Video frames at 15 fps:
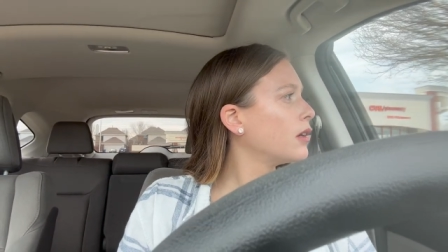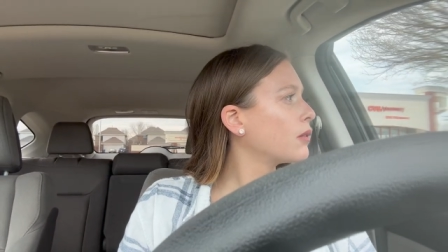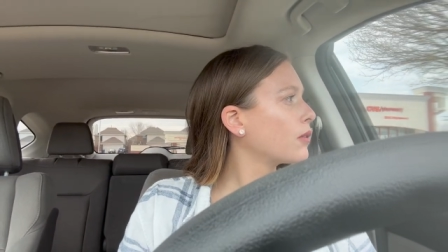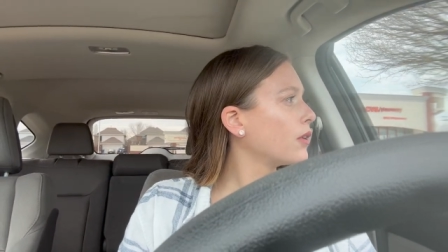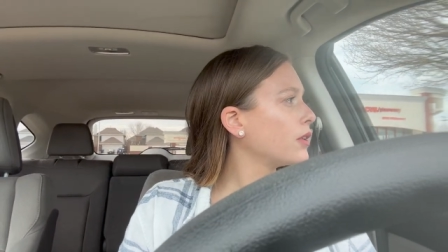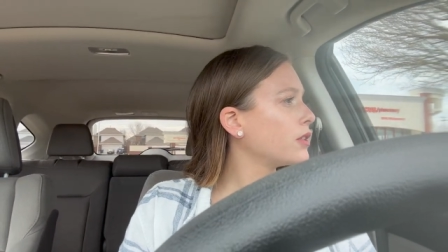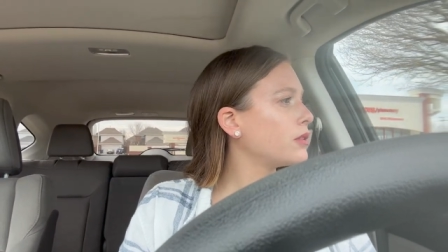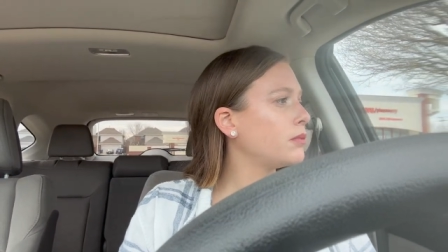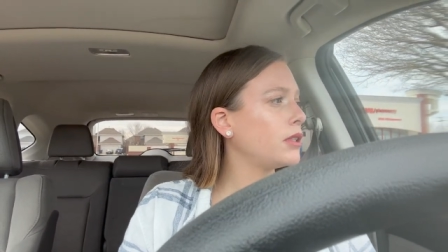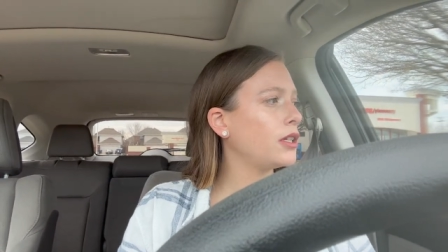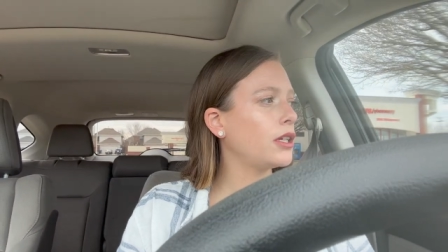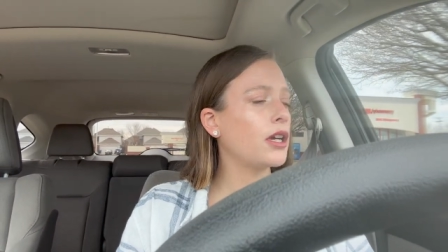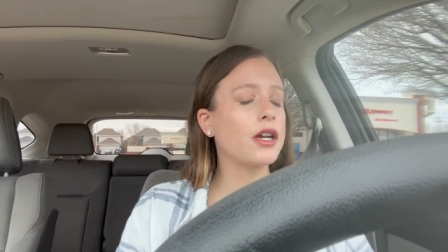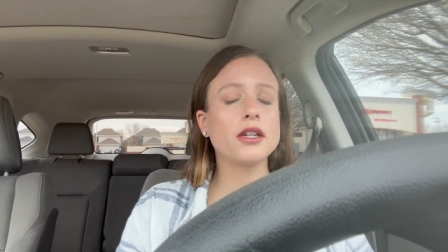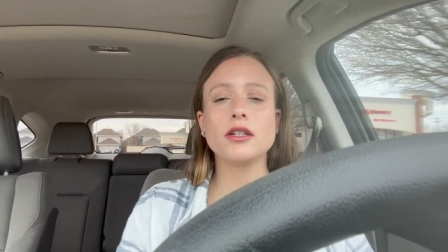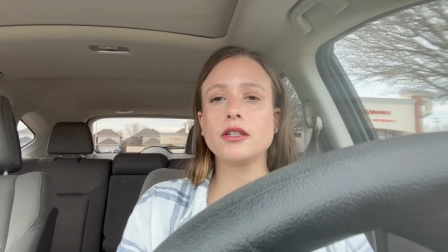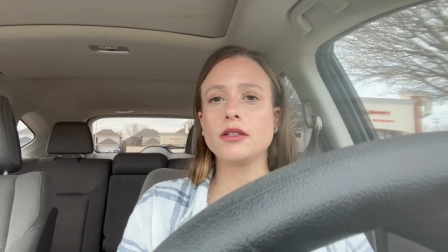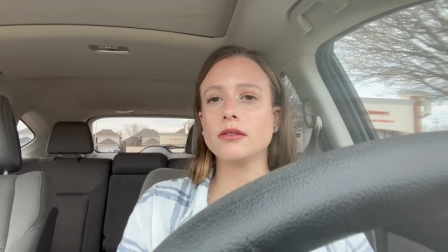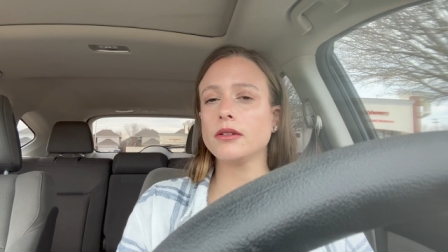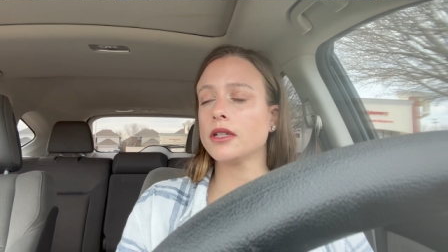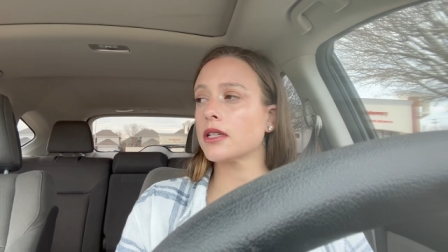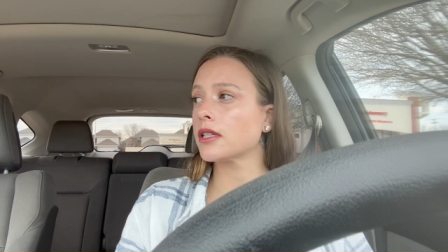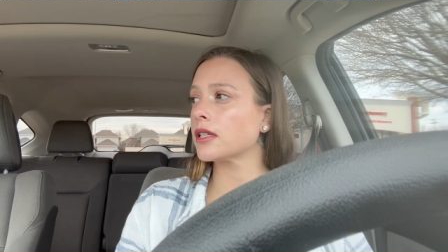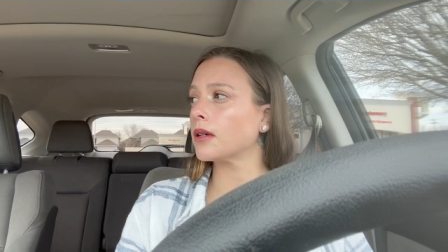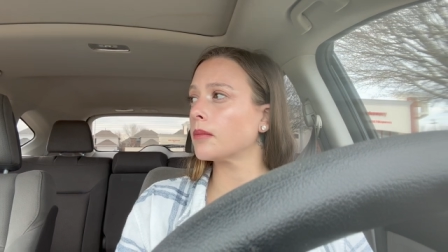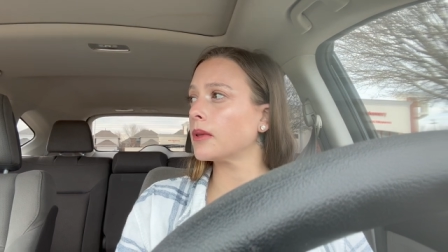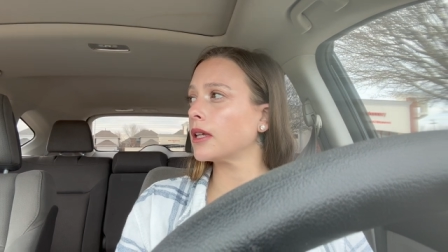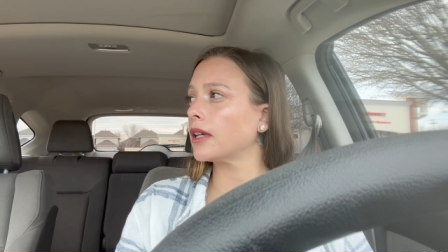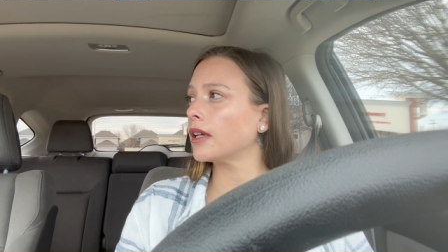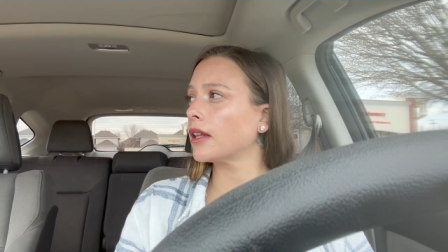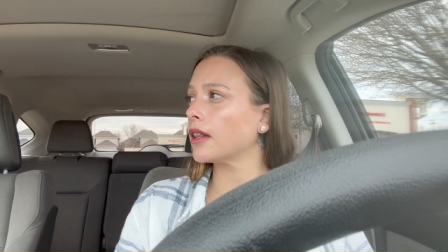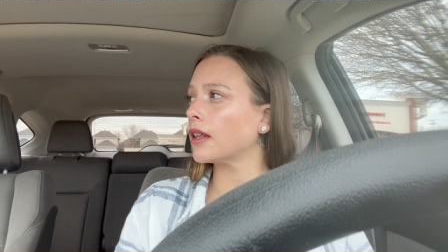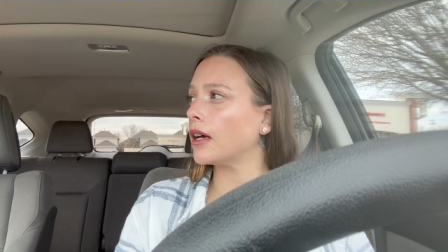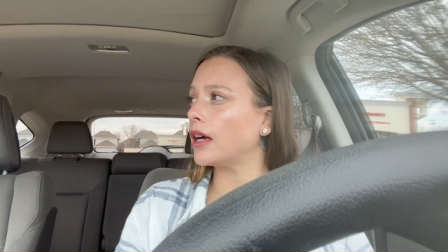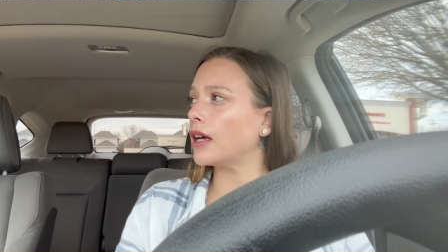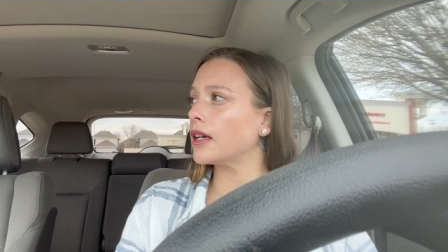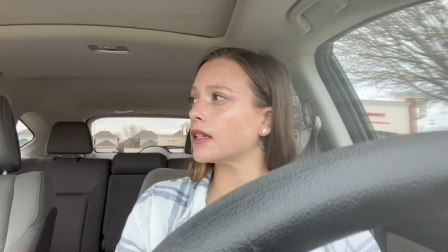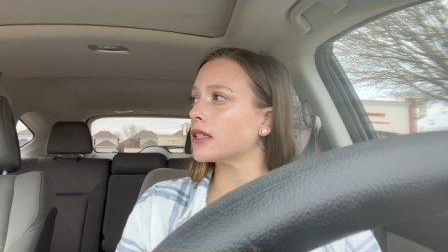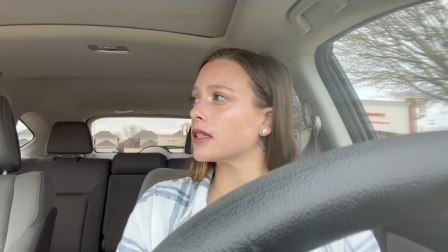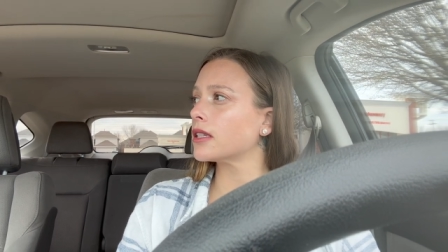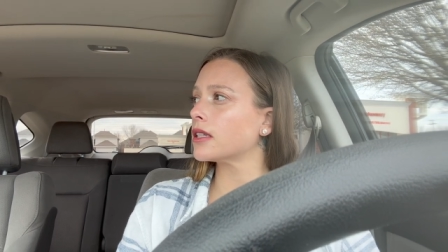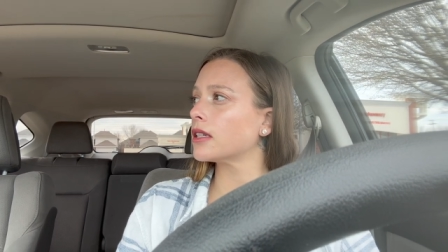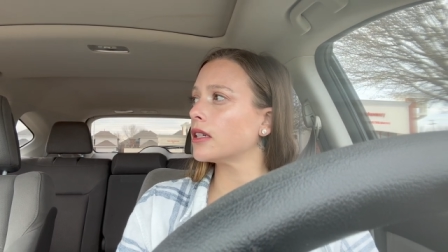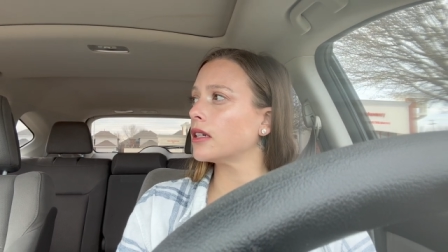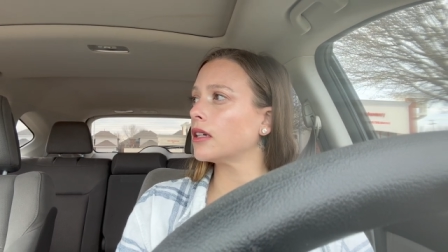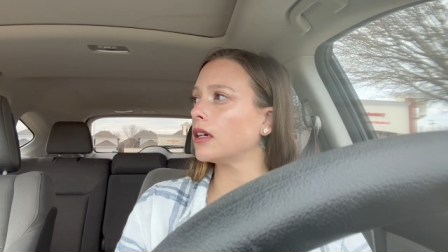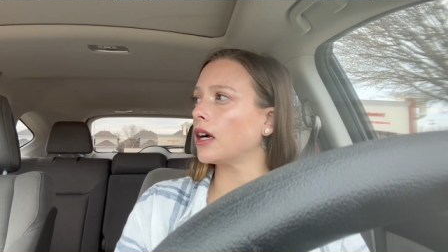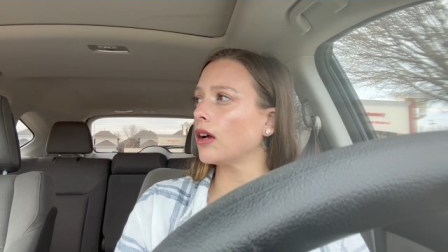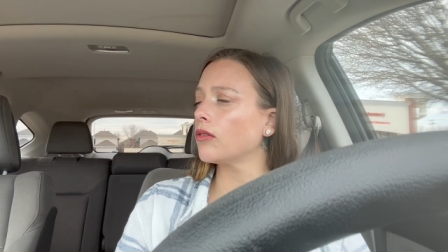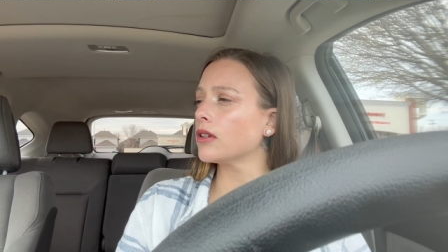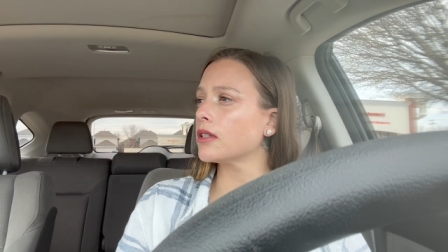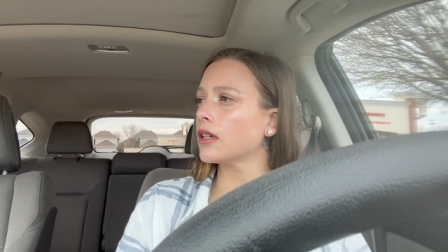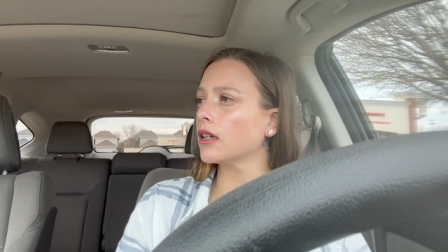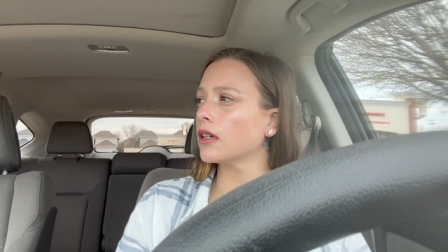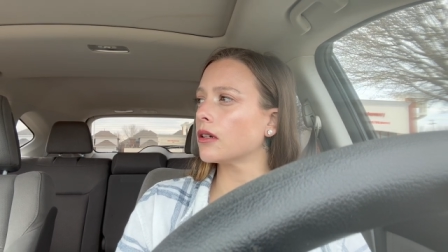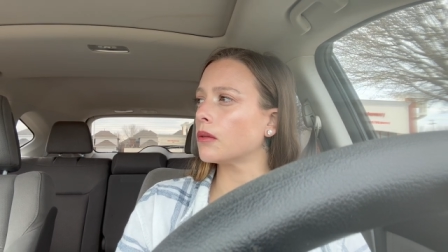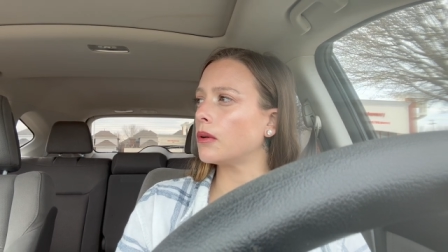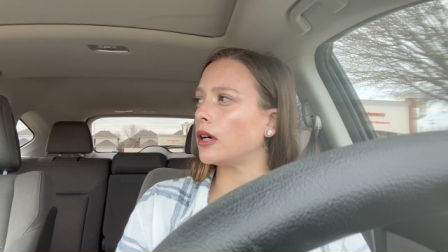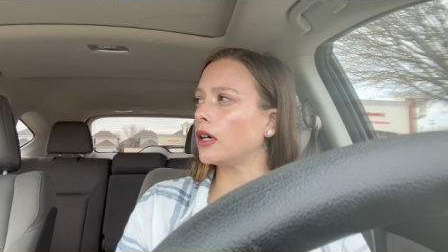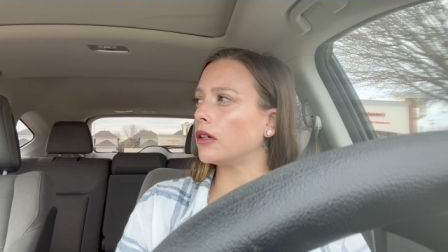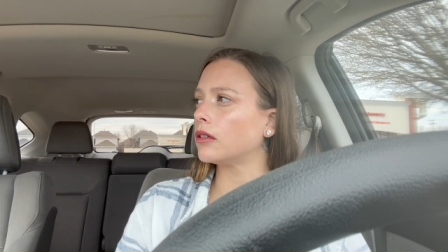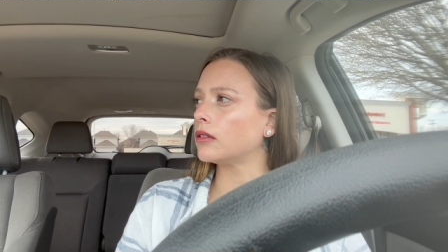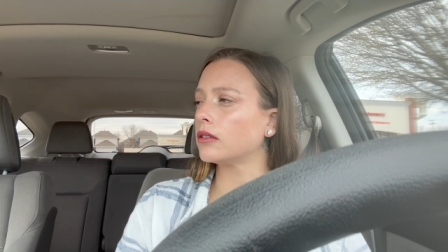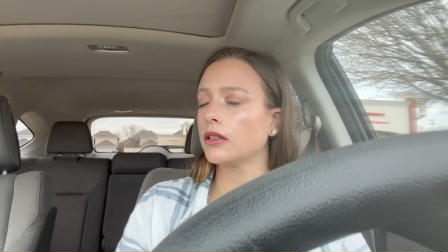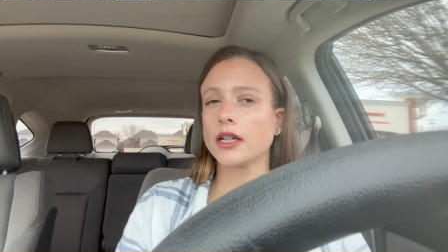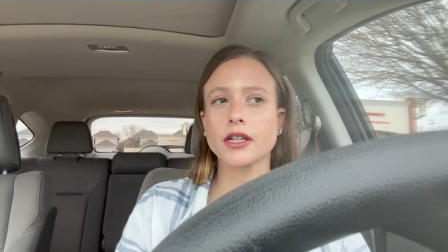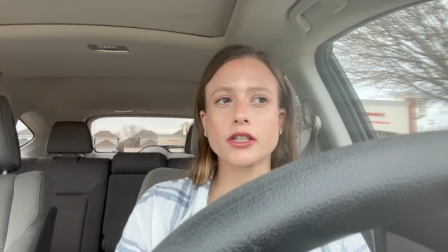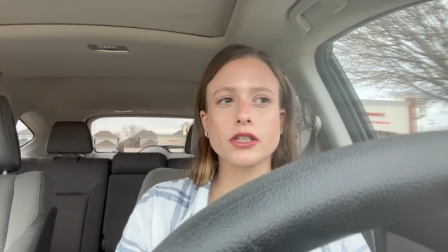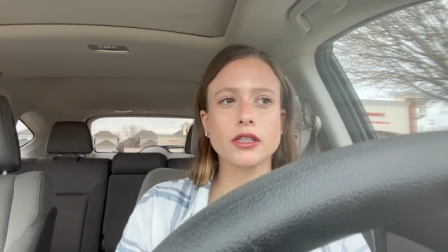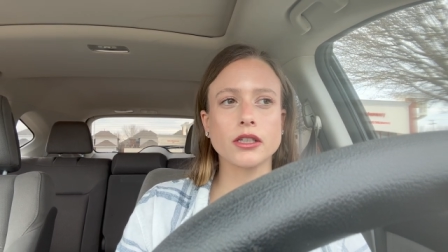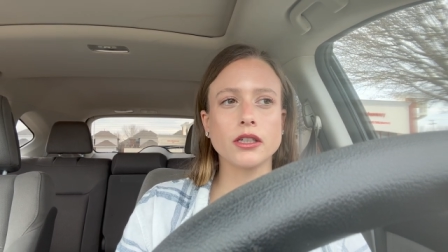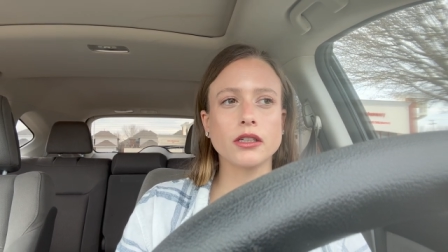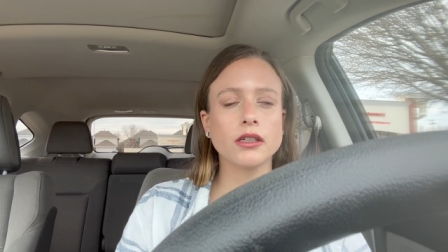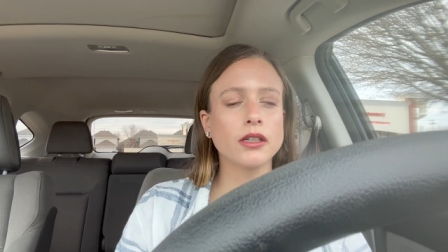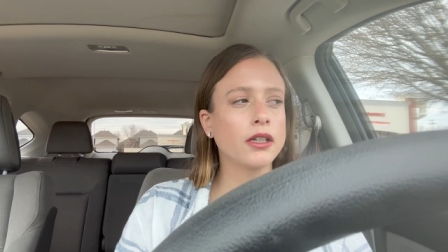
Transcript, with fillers: going to be doing something that I haven't done in a while, actually